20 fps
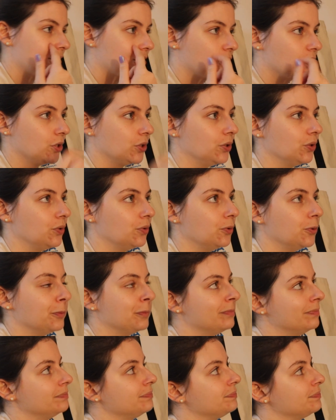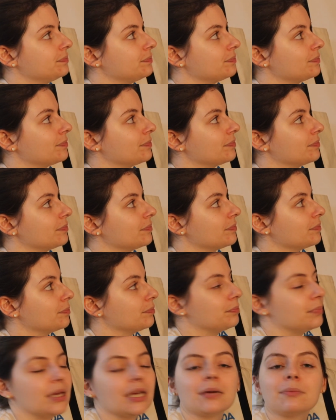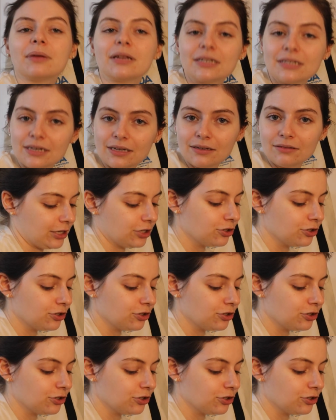too pigmented.